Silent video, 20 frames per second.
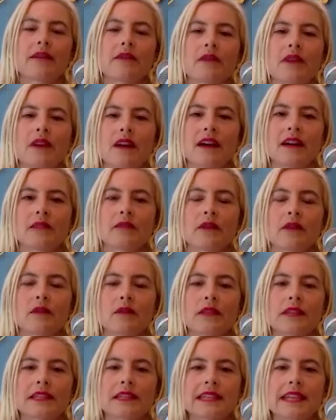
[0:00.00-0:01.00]
want and what
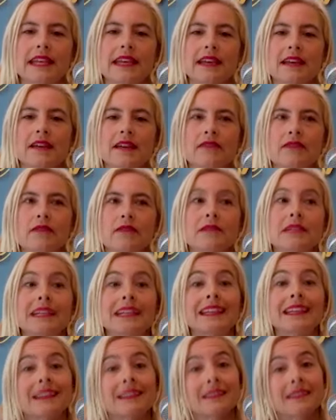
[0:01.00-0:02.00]
will it take for me to
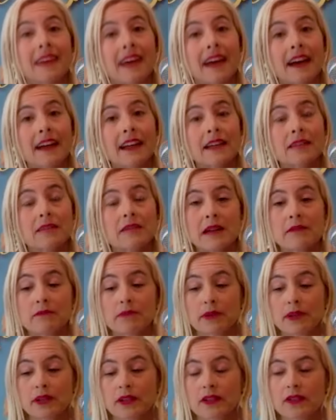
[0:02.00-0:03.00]
get that and my
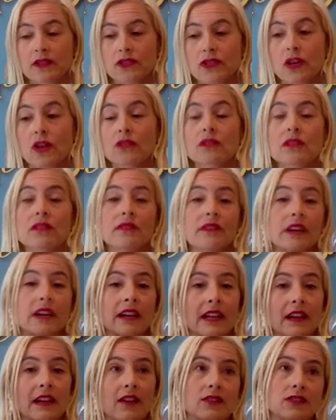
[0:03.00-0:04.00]
book shows a
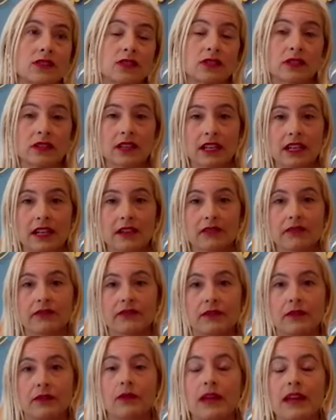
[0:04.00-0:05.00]
very alternative
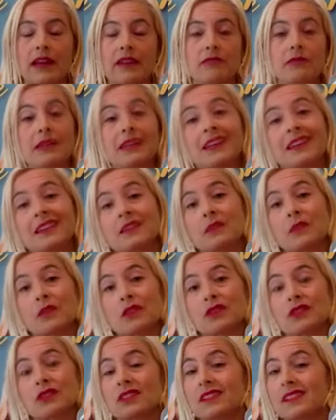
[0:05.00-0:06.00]
way of being in the
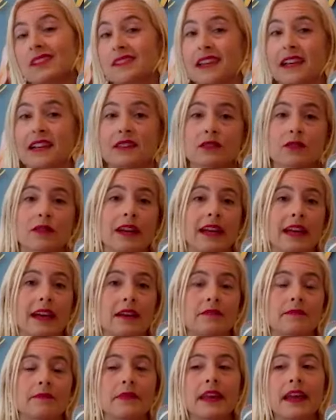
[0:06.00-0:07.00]
world just because that's who i
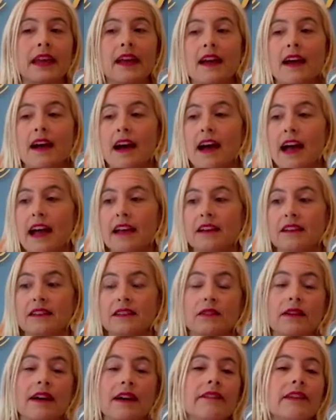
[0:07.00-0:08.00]
am i
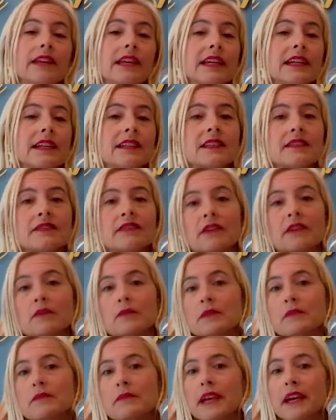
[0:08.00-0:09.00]
don't have kids i've never
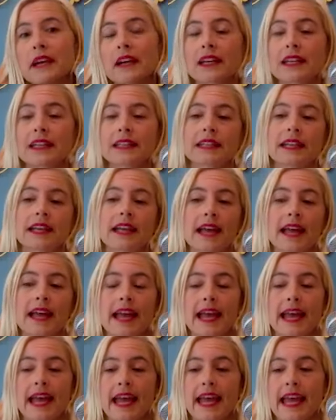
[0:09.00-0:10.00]
been married
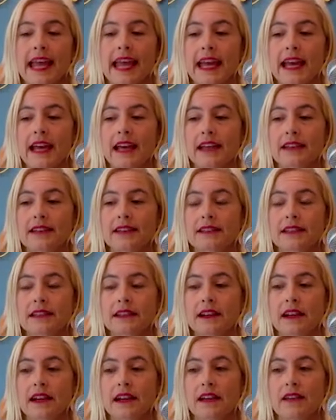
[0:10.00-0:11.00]
and
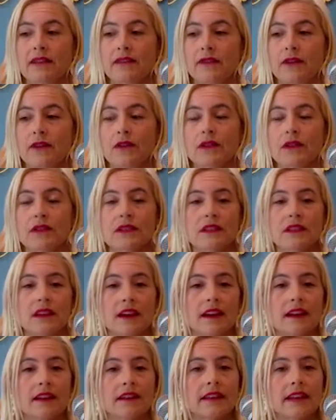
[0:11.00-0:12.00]
i focus a
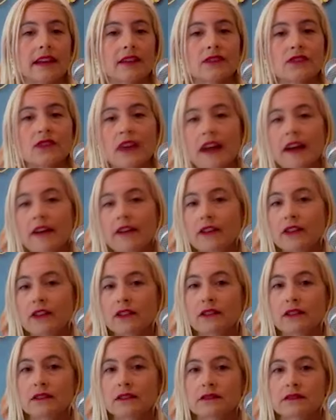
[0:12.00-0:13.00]
lot on like
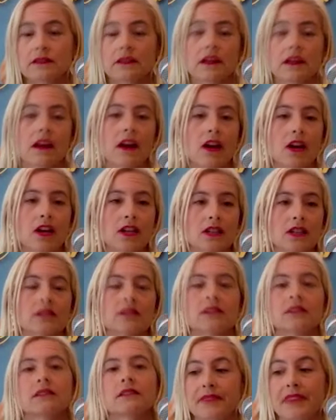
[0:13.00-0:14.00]
travel
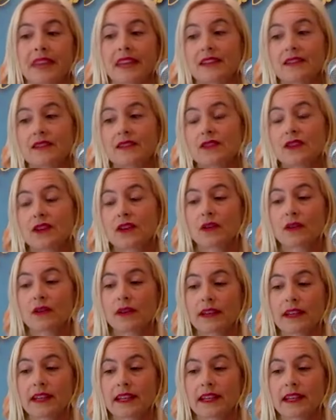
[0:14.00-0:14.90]
art and so